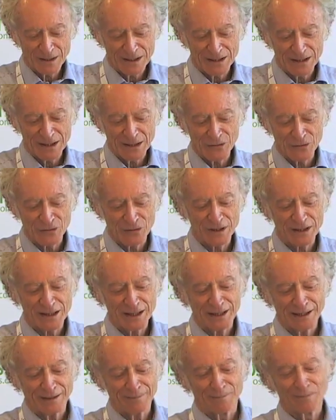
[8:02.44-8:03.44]

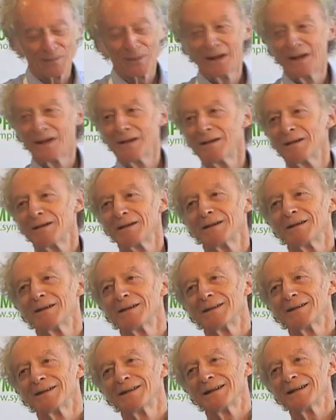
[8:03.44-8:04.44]
interesting.
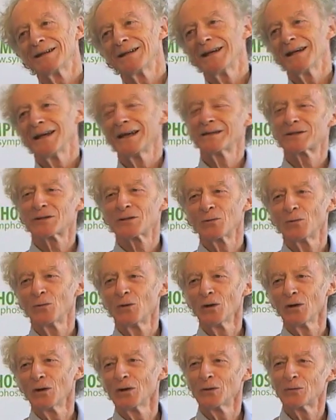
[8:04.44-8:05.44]
It's a
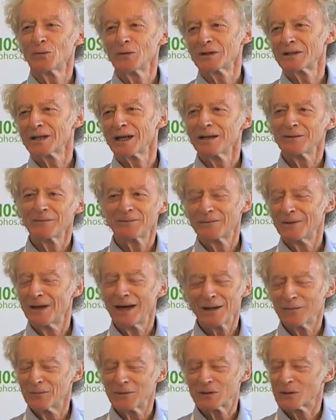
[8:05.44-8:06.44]
word which
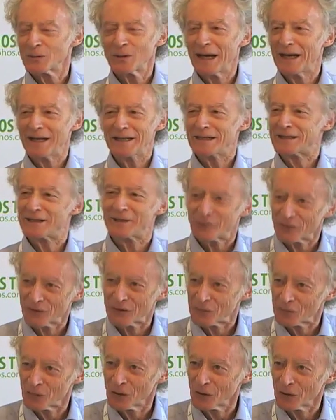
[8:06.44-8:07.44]
I wish we had a
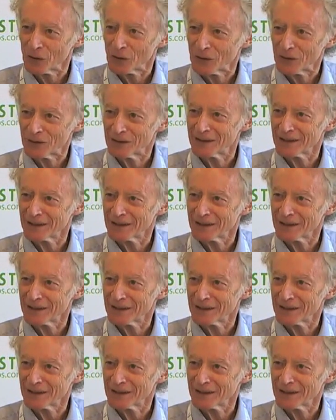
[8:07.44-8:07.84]
different word